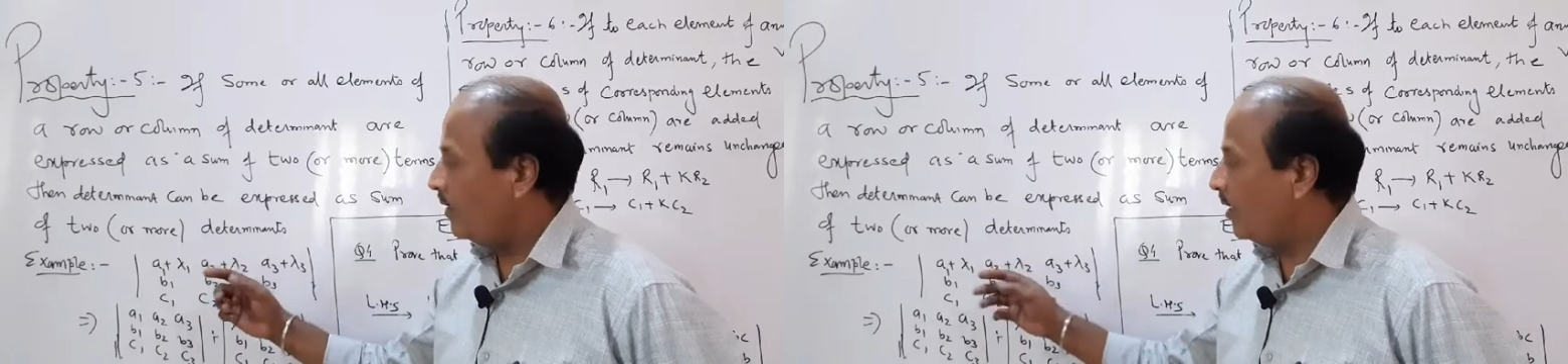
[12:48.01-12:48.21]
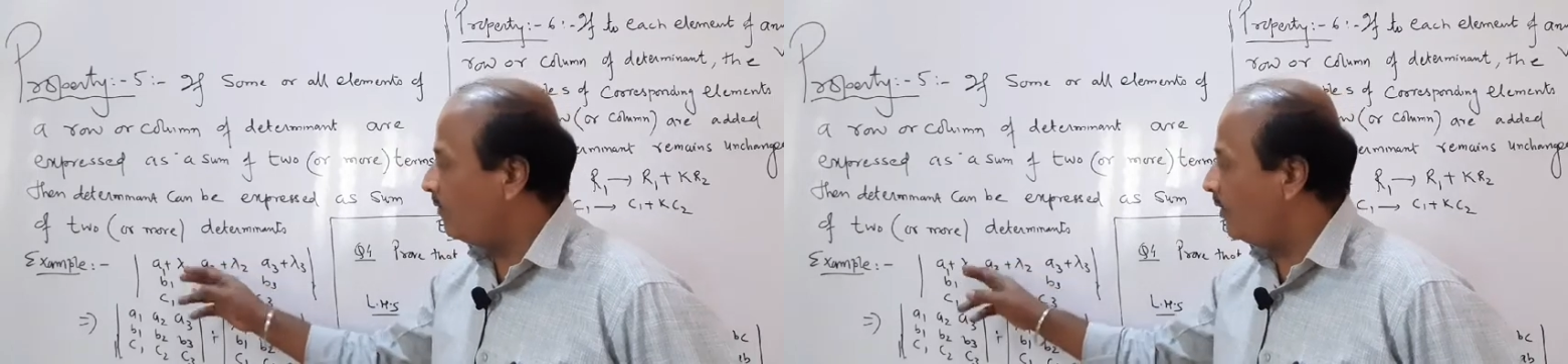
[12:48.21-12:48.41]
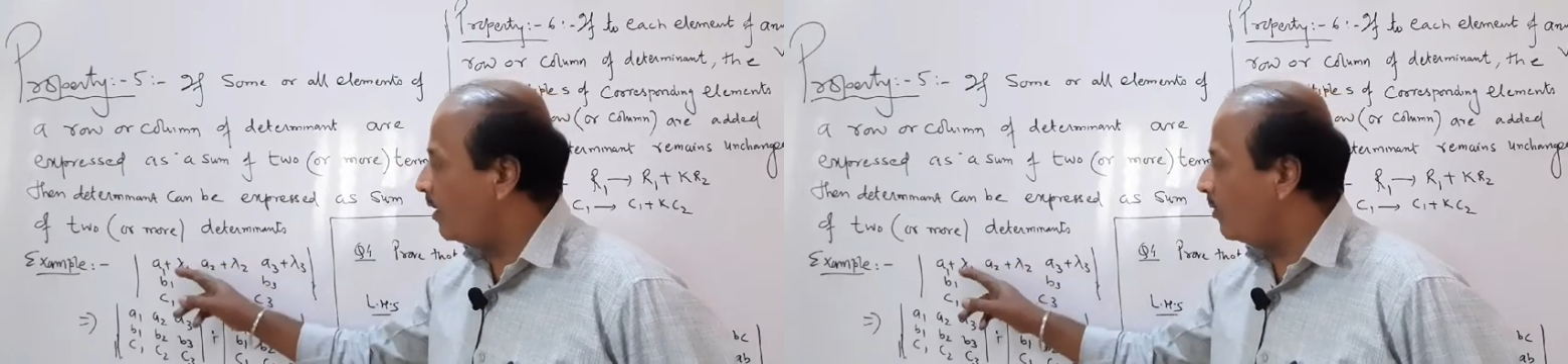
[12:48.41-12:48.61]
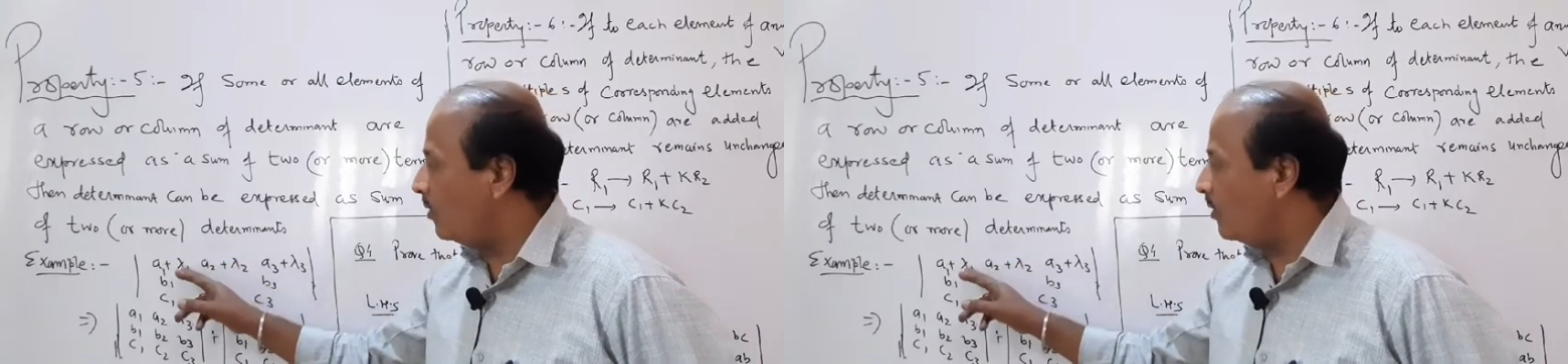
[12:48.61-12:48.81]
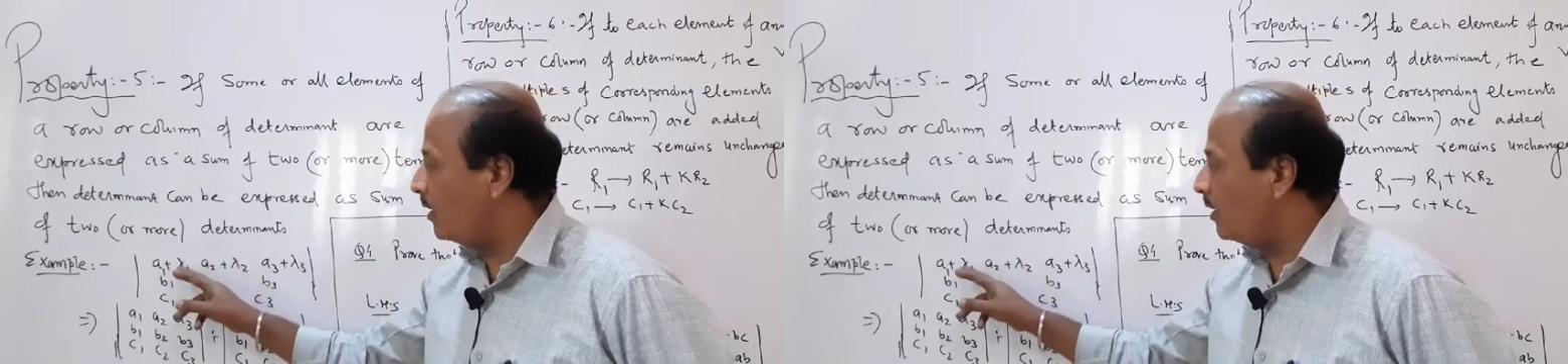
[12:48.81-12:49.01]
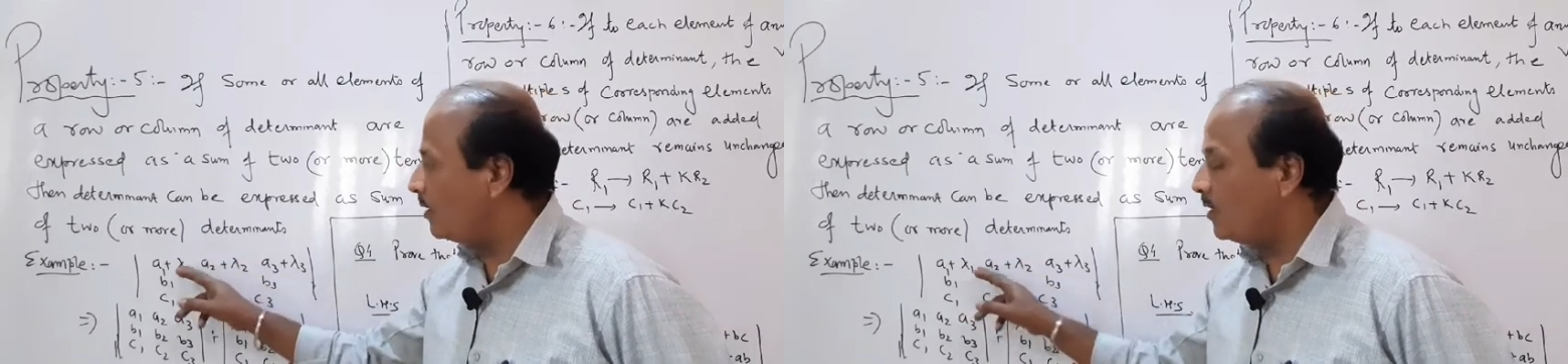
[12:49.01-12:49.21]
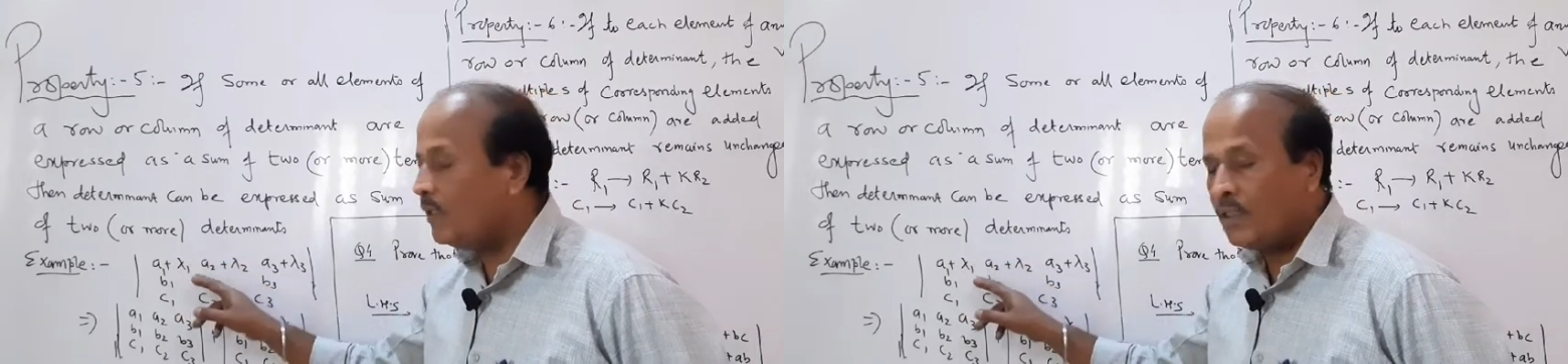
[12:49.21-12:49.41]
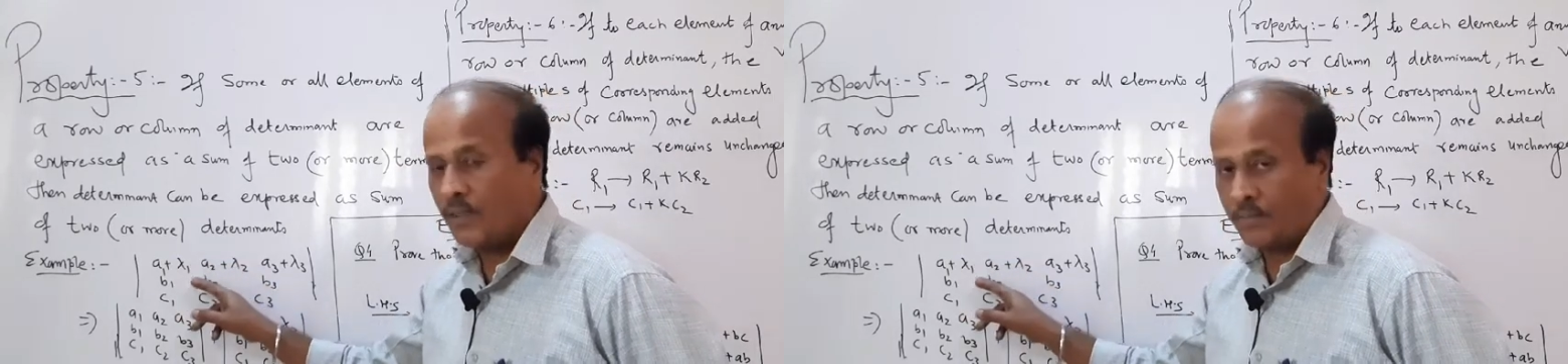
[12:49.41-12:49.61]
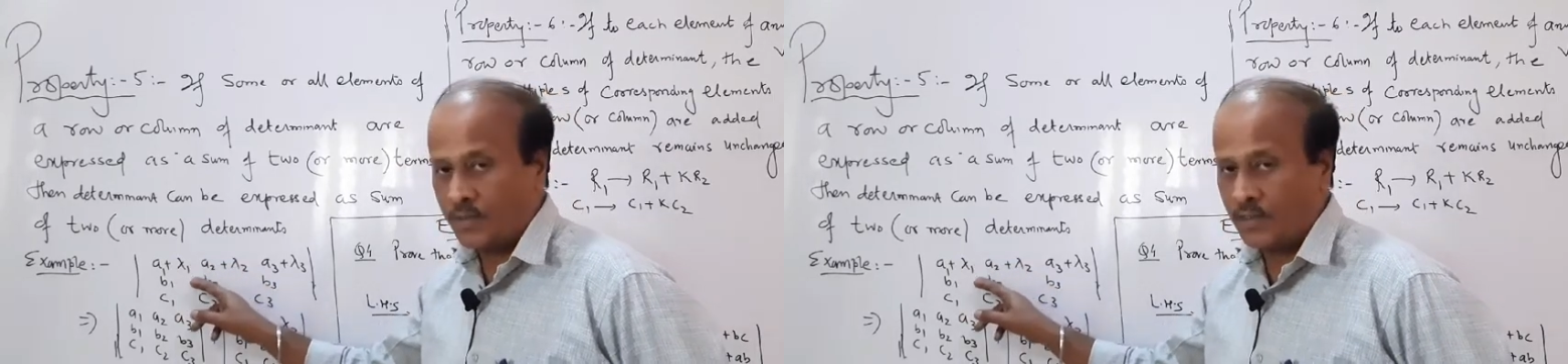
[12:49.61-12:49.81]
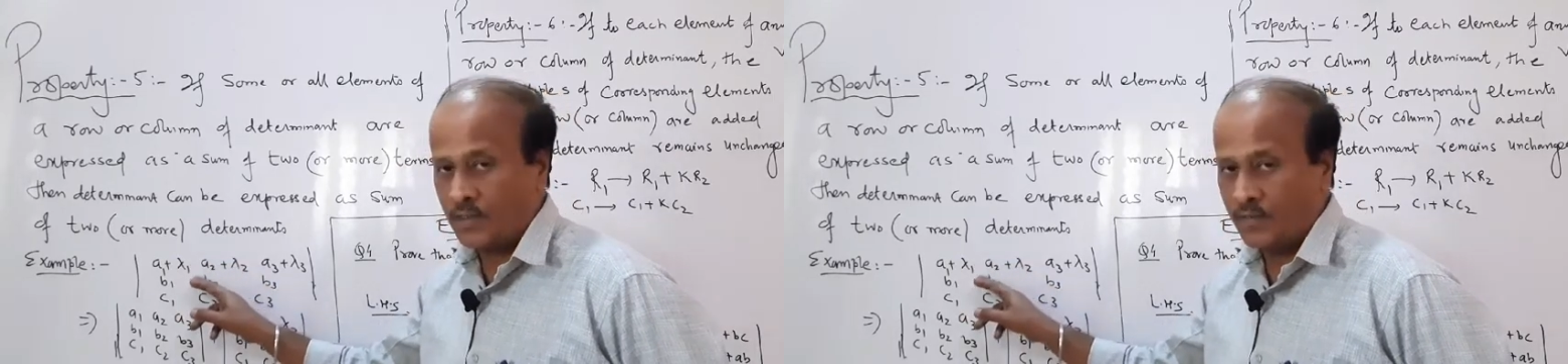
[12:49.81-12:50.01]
that we are going to get a three terms